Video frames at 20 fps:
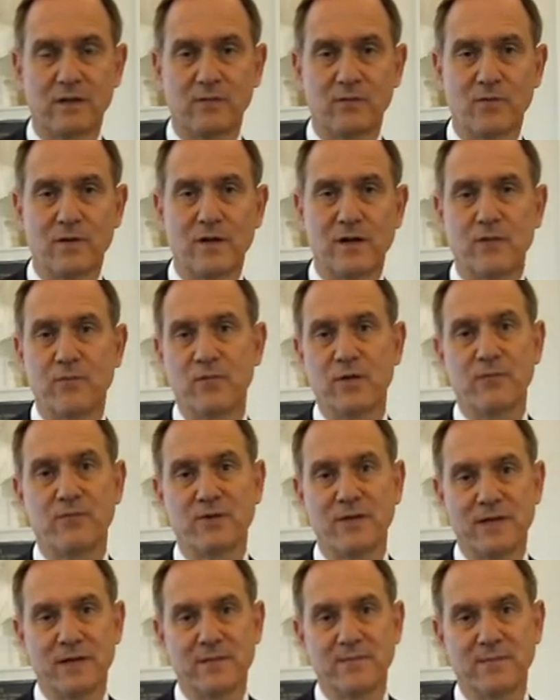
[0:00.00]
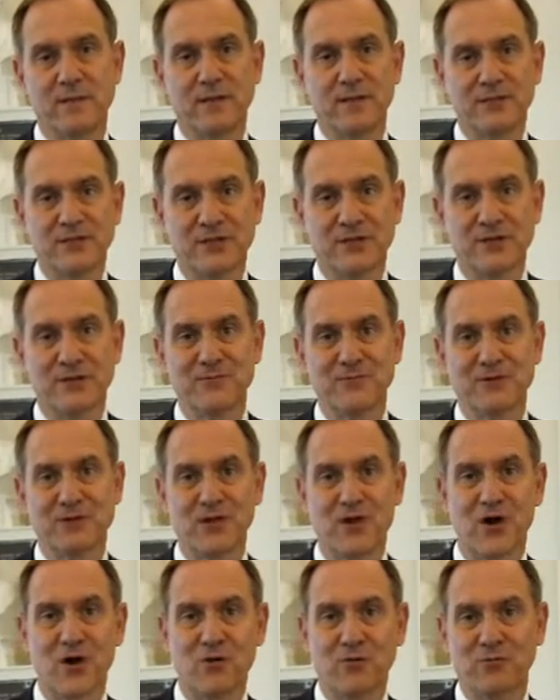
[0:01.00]
what we would in the military would
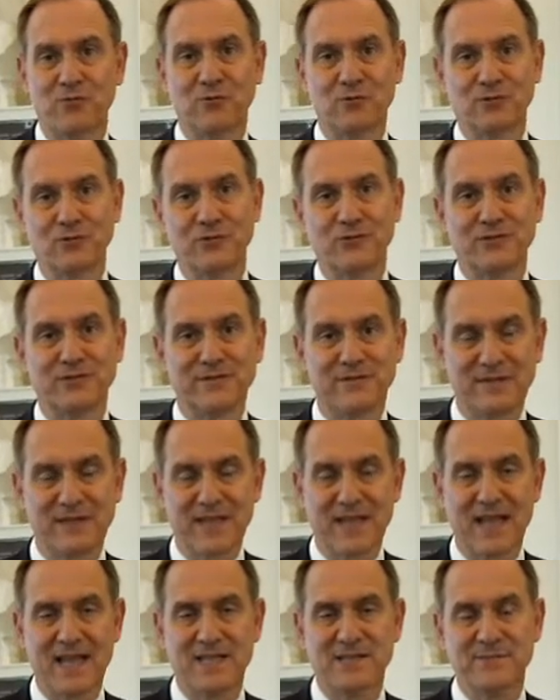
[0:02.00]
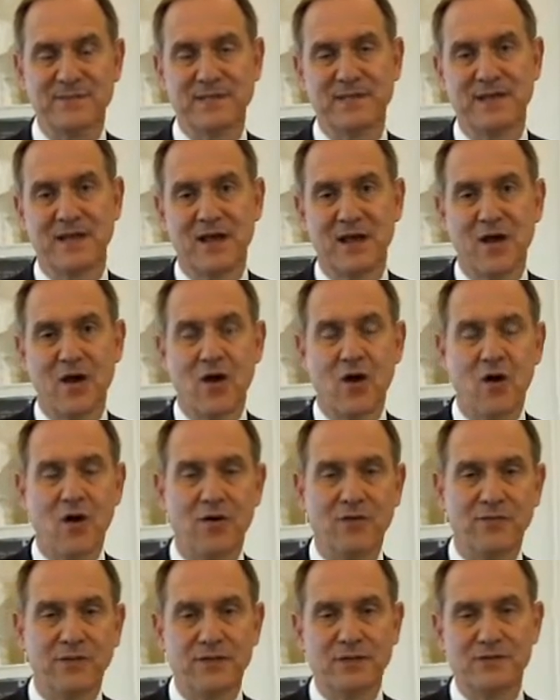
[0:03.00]
call rules of engagement
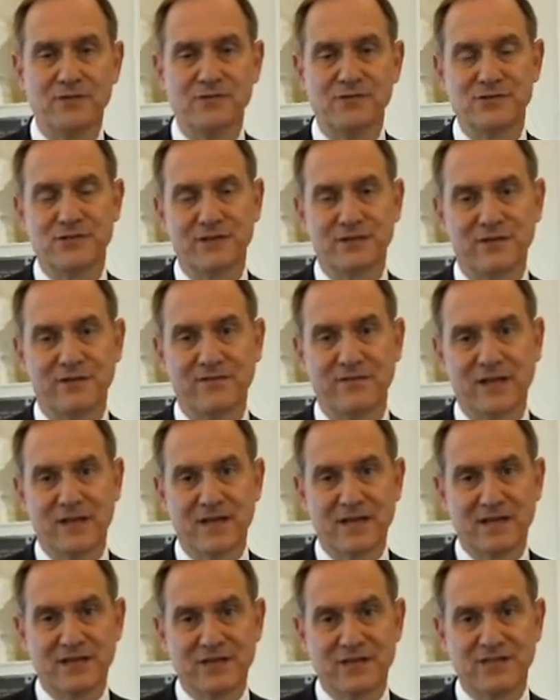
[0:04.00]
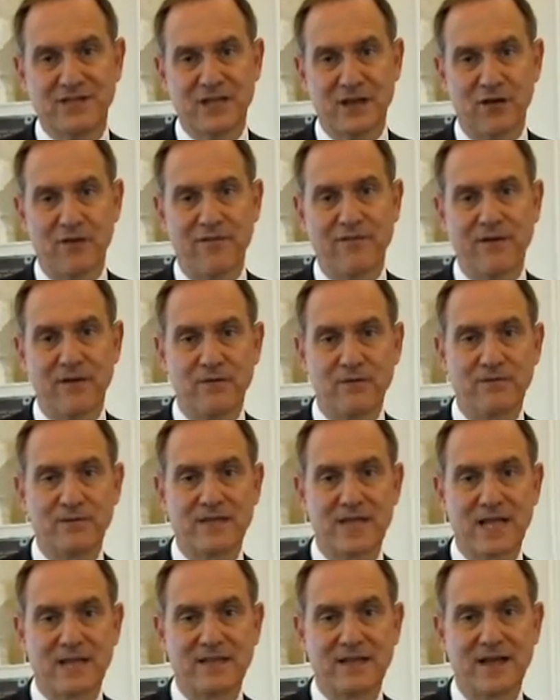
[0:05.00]
on the use of cell phone
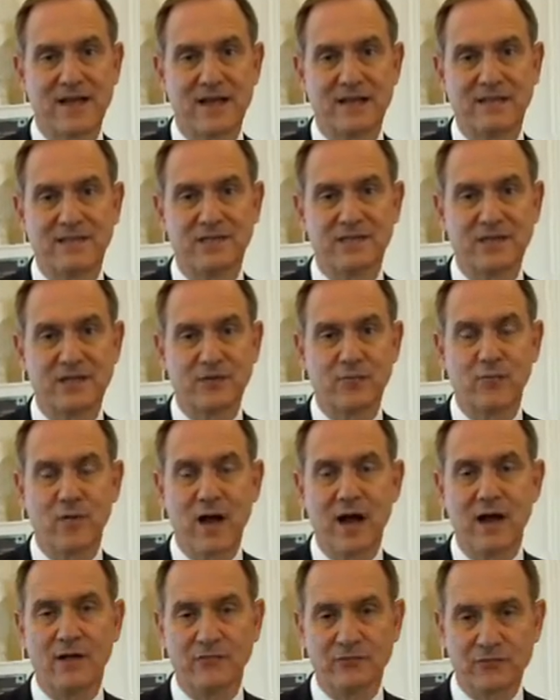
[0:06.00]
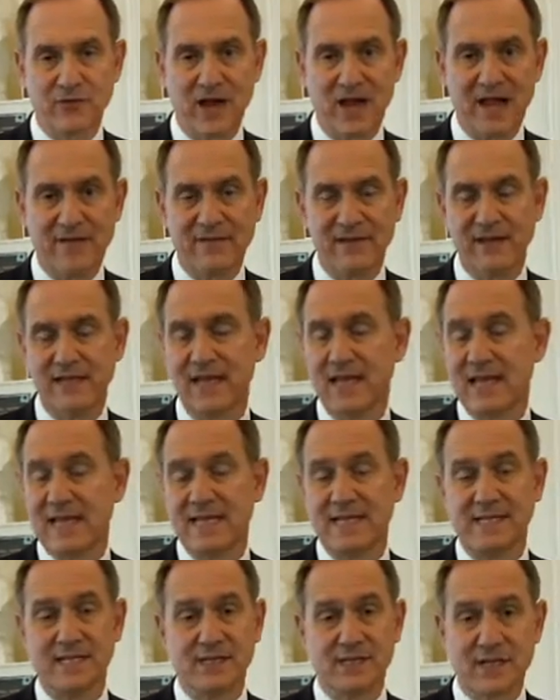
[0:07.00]
technology while driving.
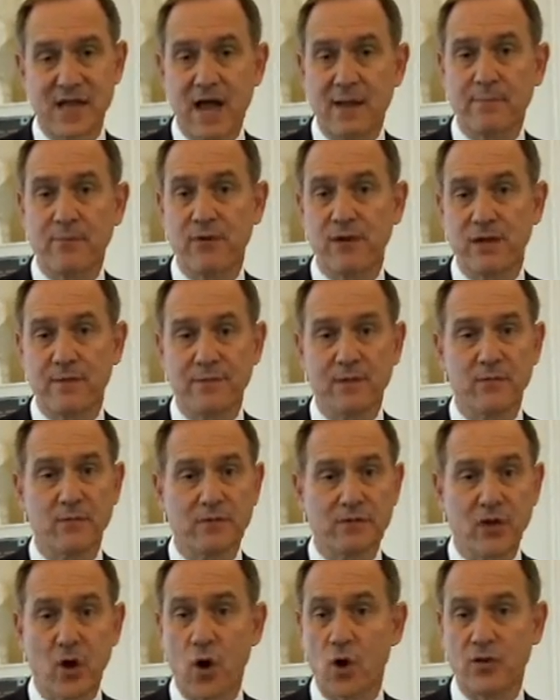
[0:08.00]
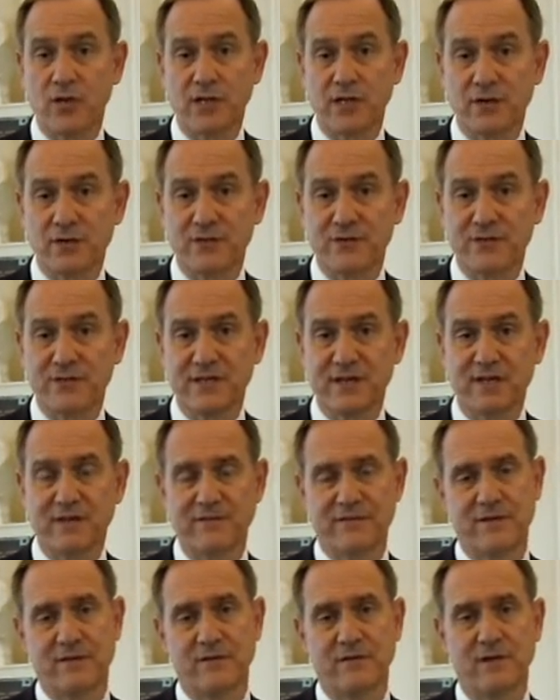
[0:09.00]
It does not prohibit talking on your
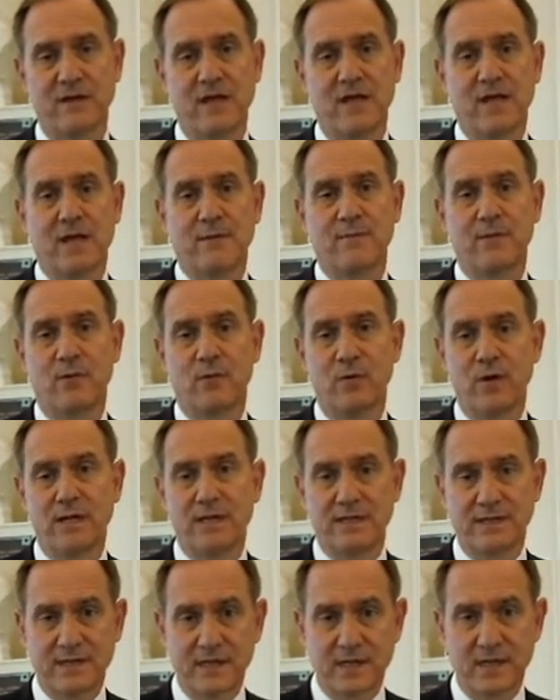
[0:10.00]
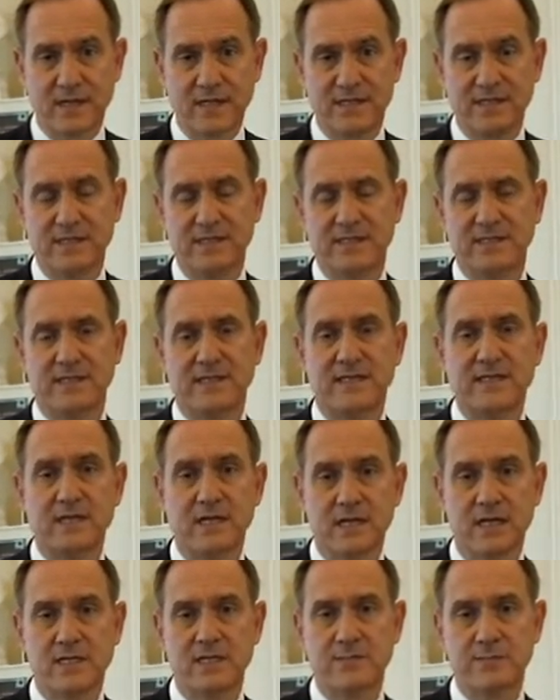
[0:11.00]
telephone, but what it does is it
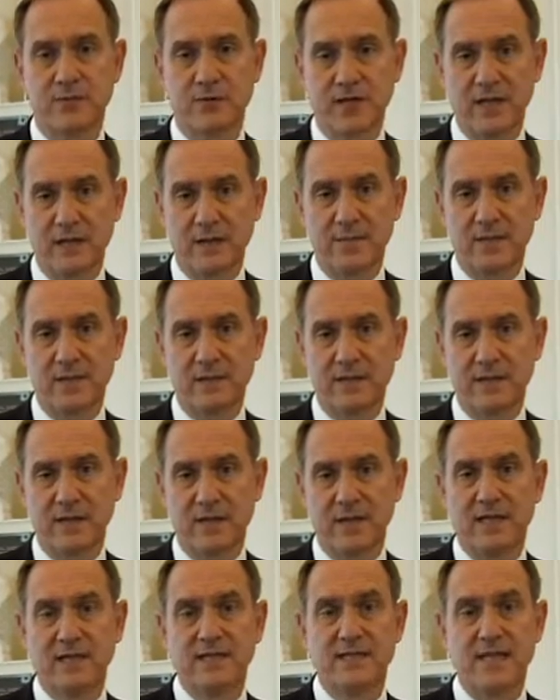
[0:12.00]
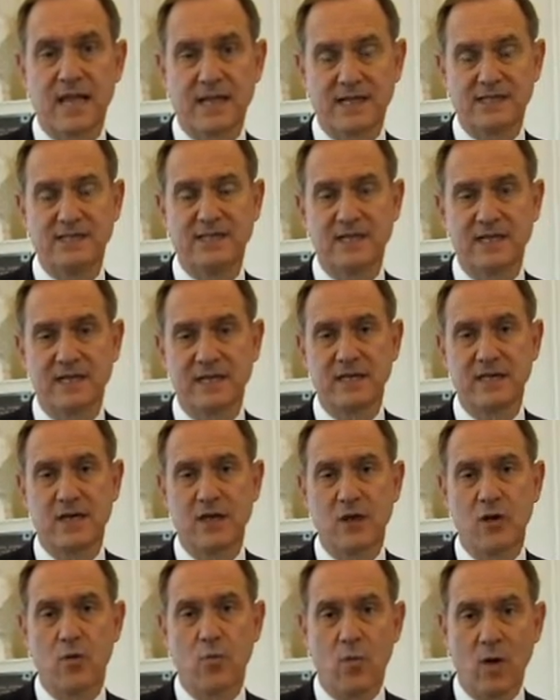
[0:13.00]
does prohibit texting
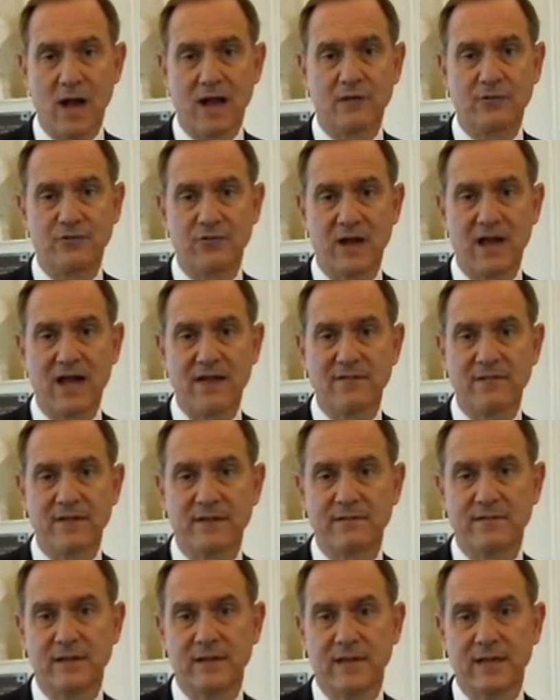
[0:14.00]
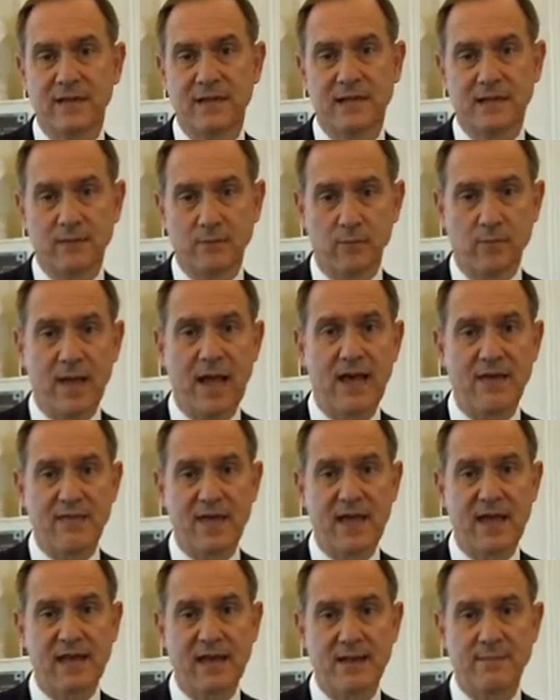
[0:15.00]
while driving. And by
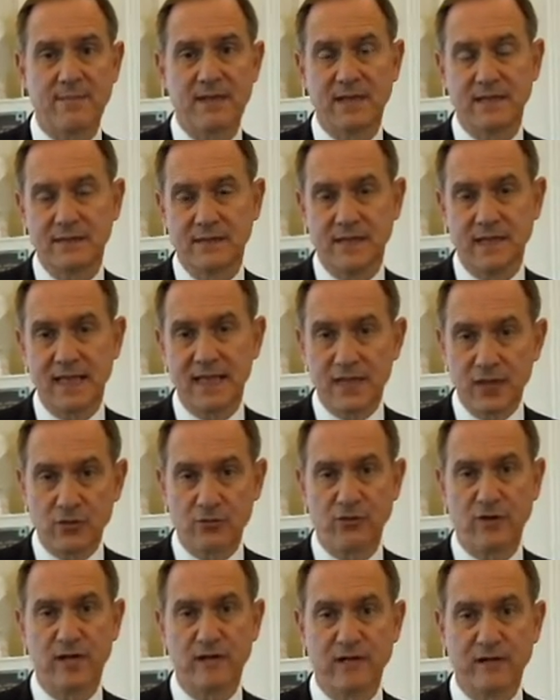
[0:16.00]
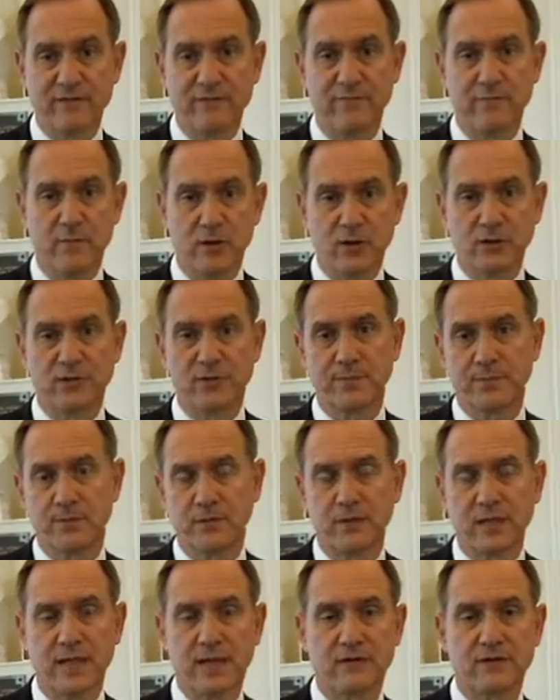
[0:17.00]
that I mean the entering of
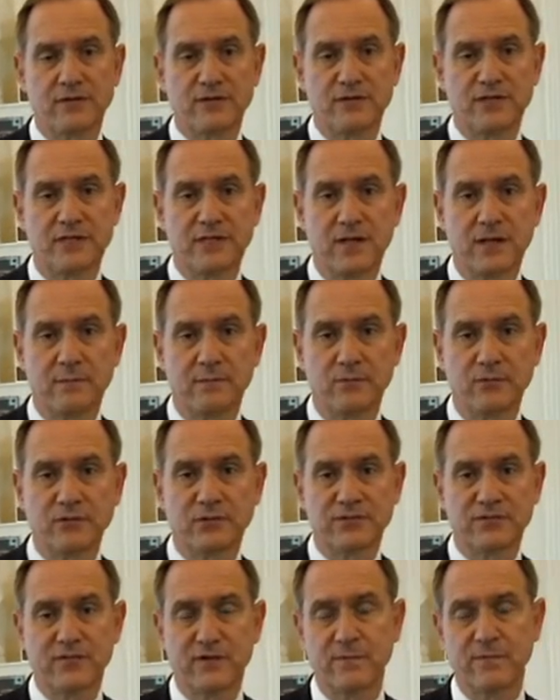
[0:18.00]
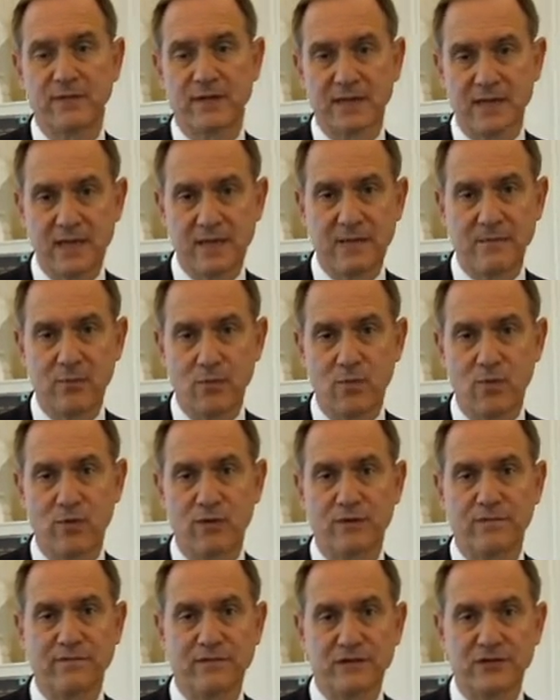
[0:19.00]
multiple letters and numbers from the
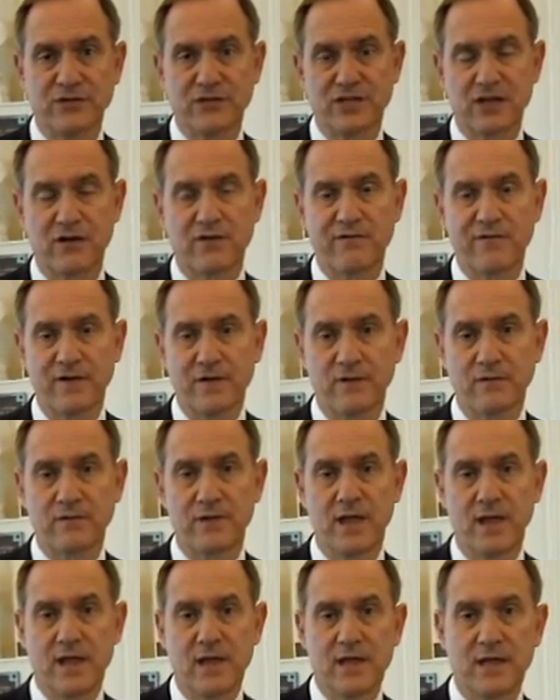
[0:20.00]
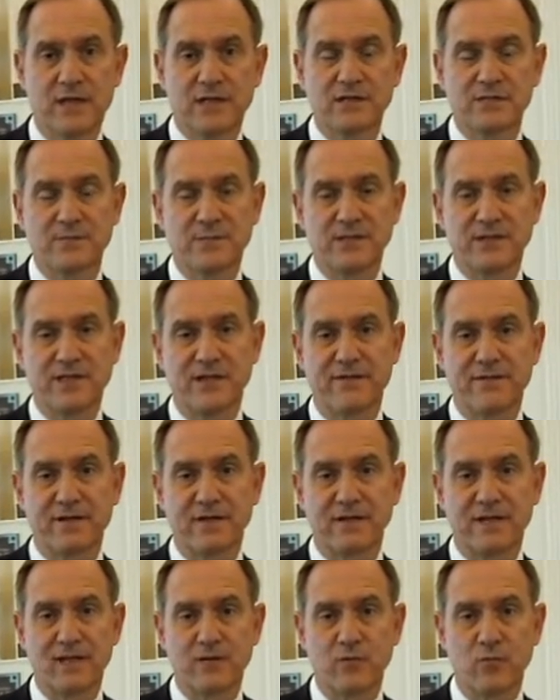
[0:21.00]
keyboard of your cell phone.
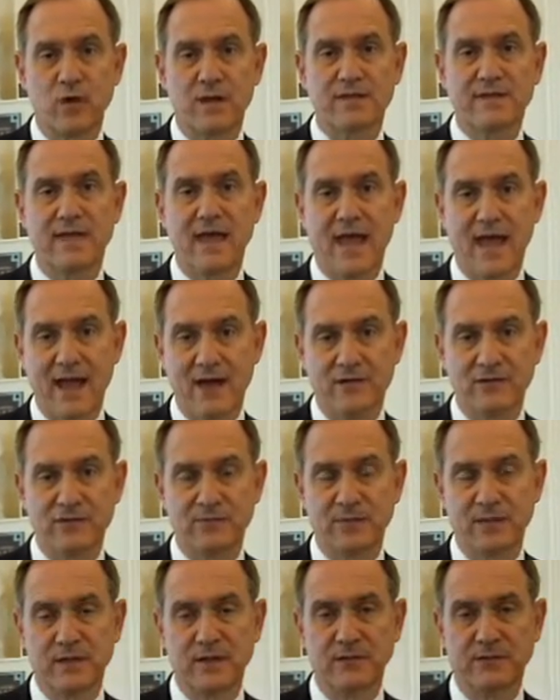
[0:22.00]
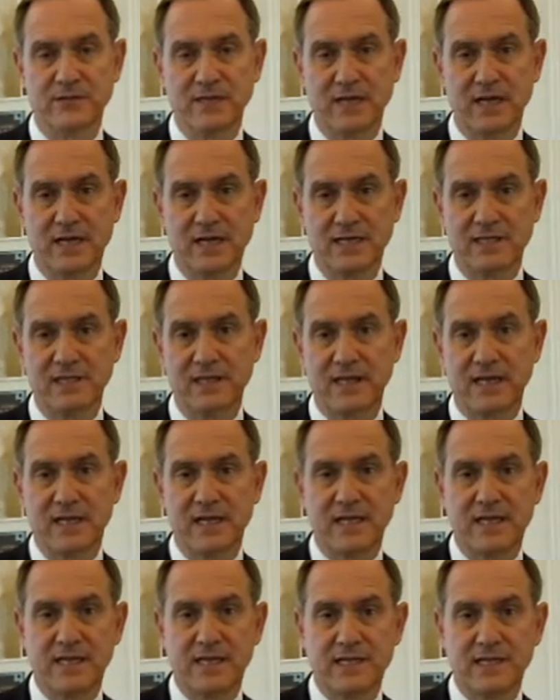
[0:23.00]
Specifically, what the House bill does
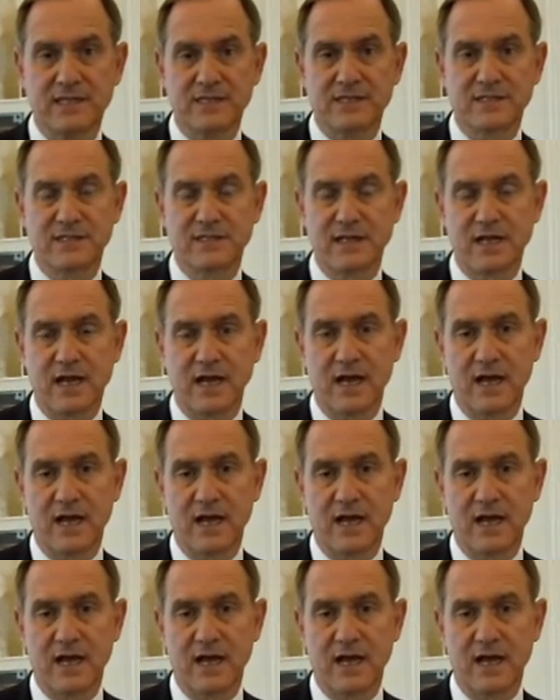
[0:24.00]
is